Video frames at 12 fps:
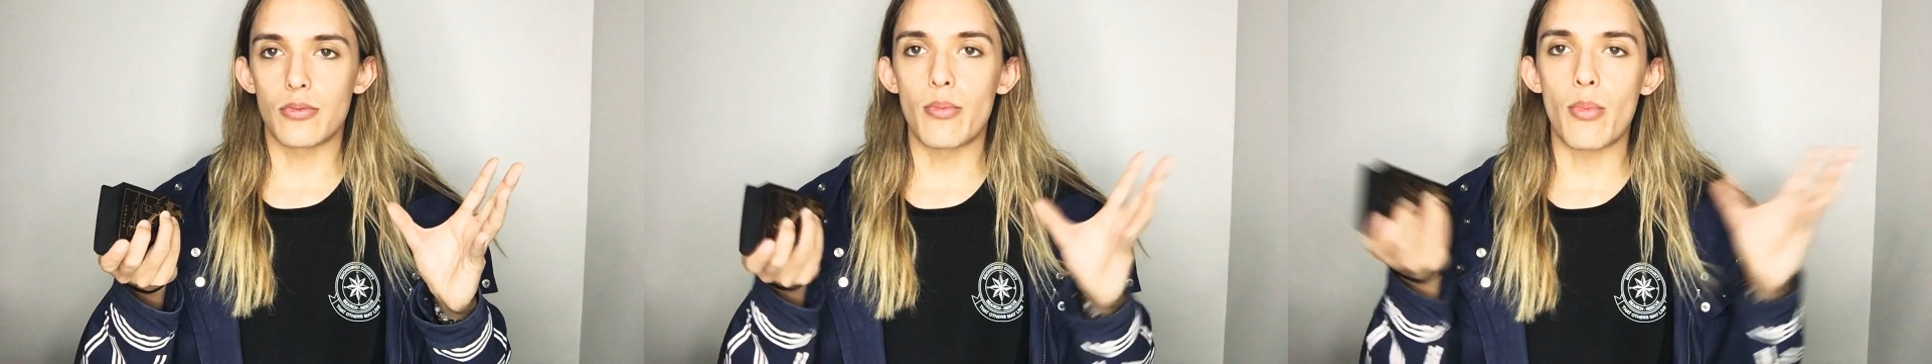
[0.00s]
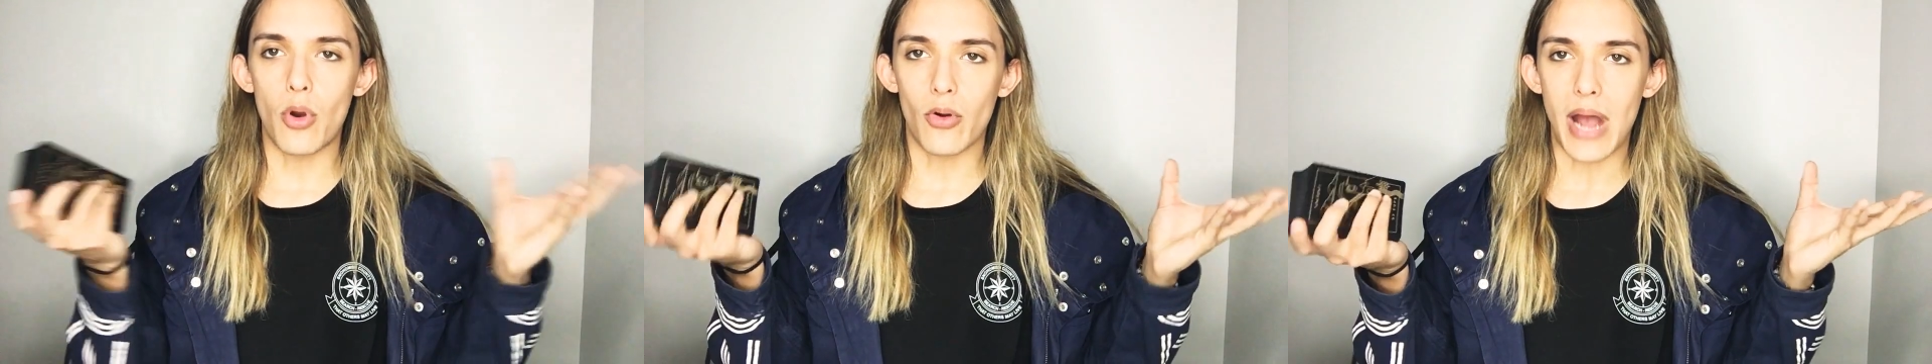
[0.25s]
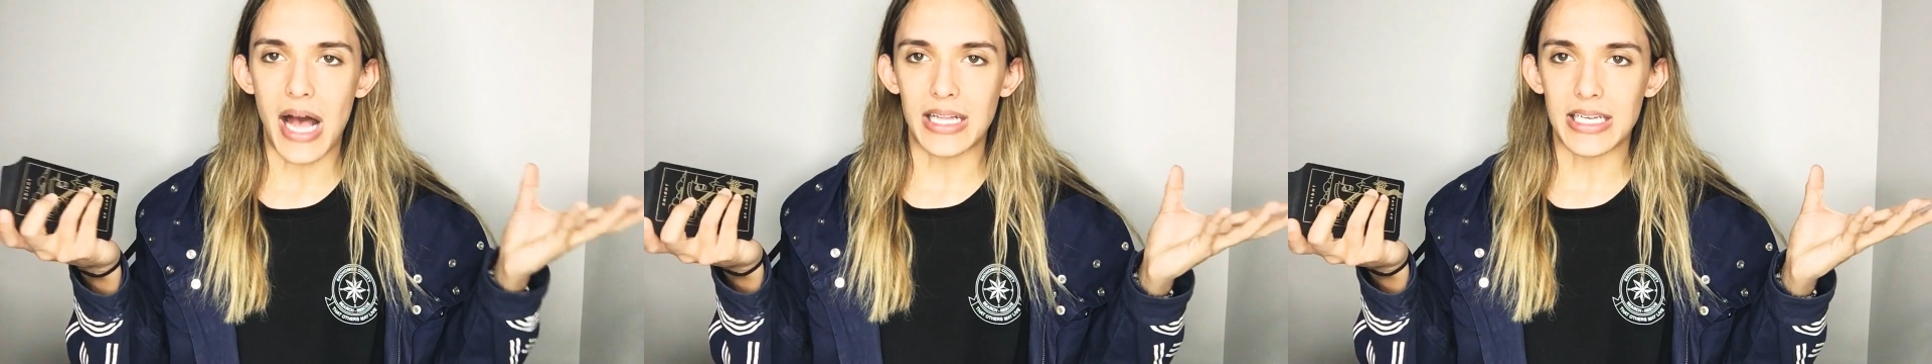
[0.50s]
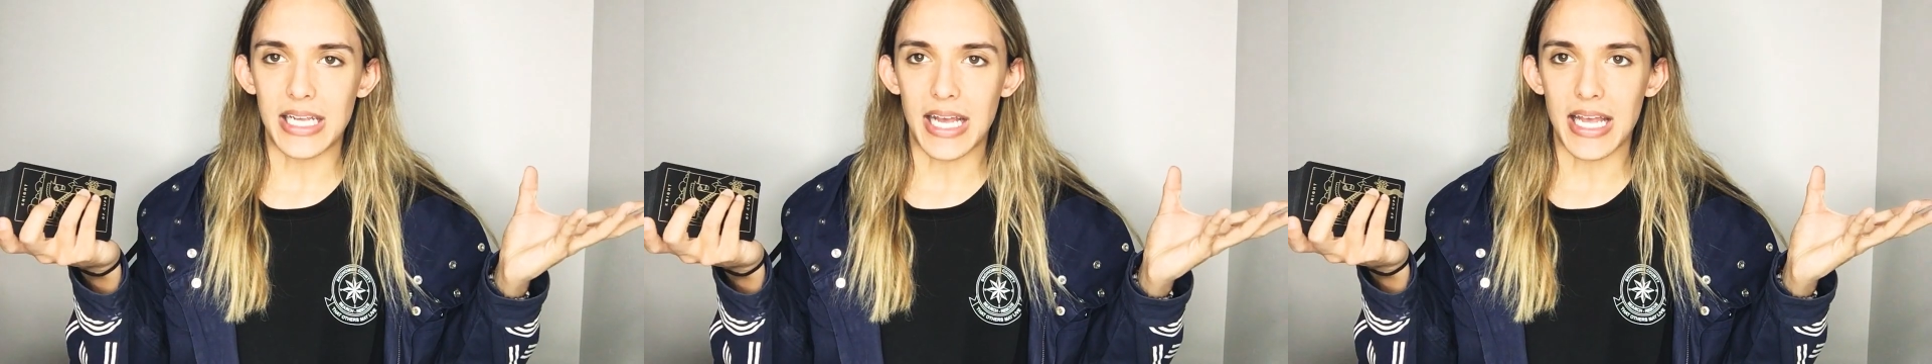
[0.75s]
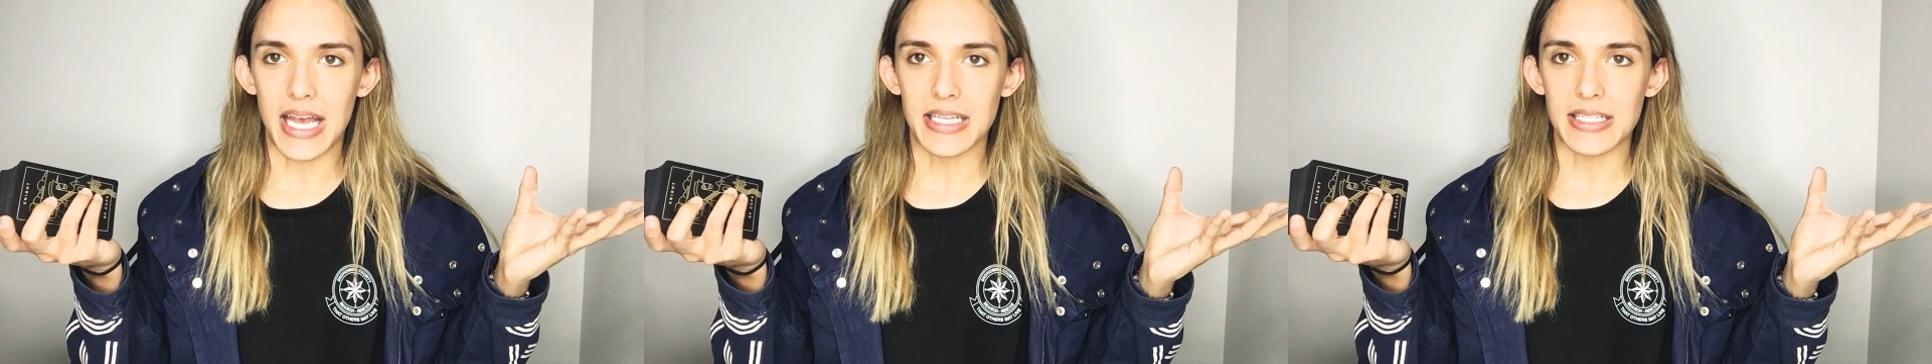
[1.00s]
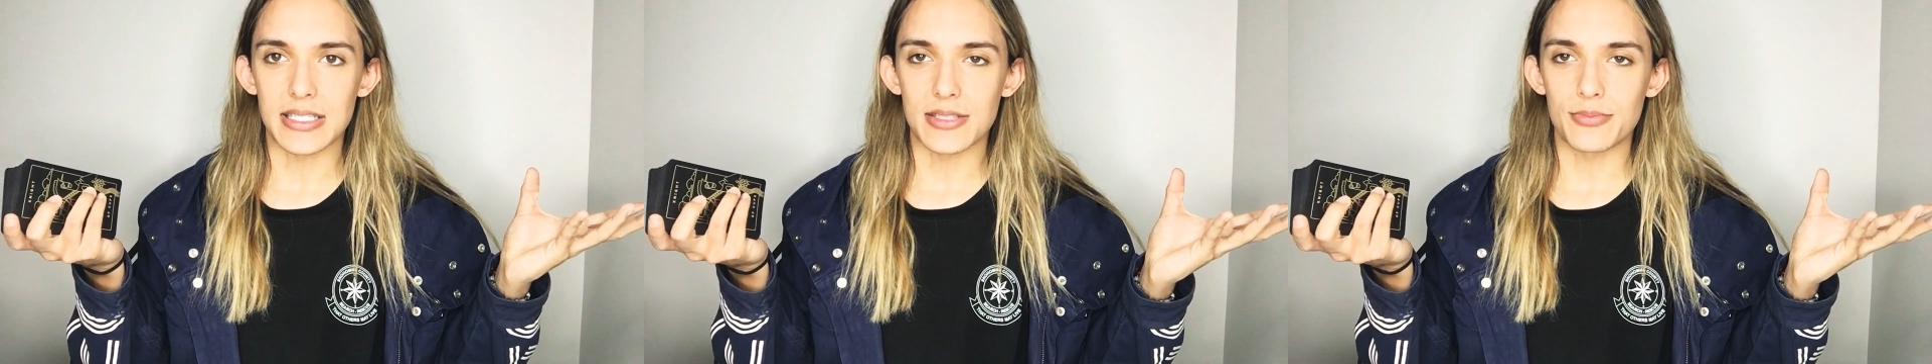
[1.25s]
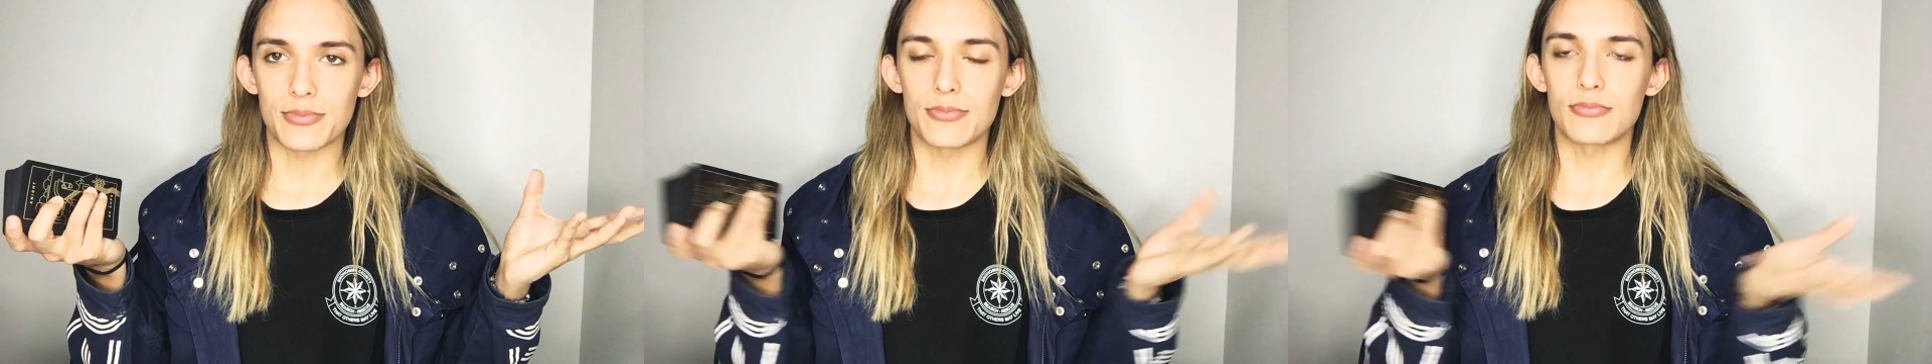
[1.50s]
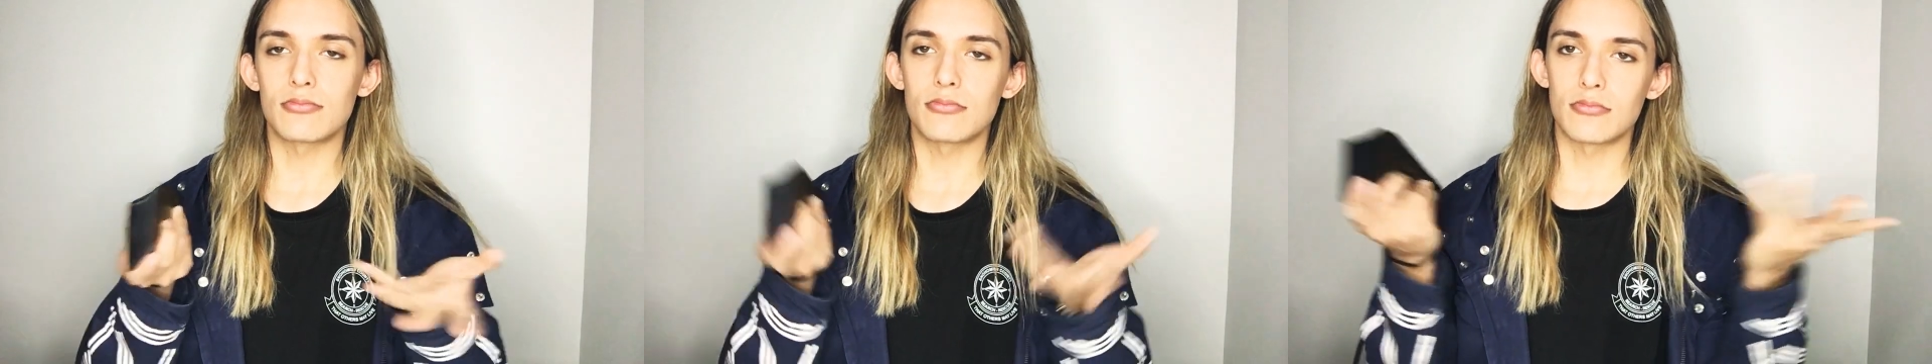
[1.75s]
morality, I guess.
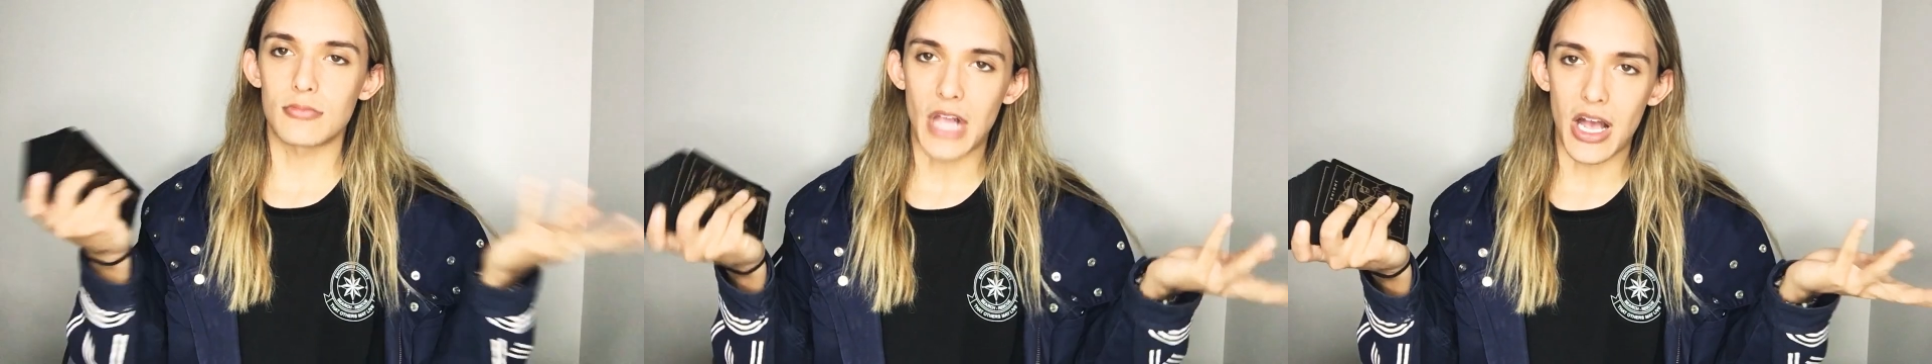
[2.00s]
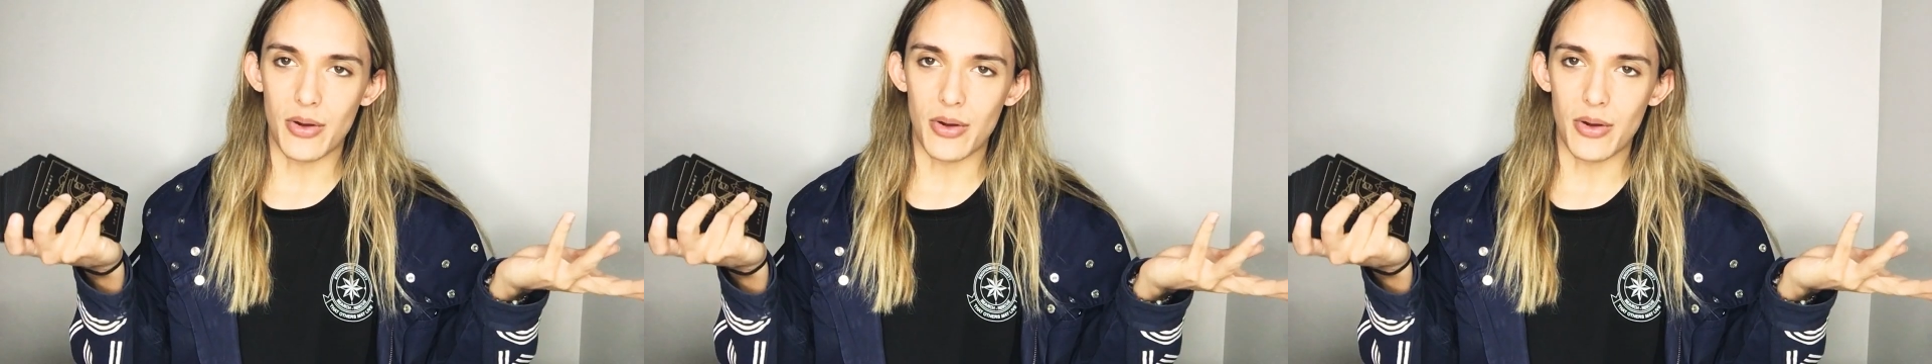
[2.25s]
I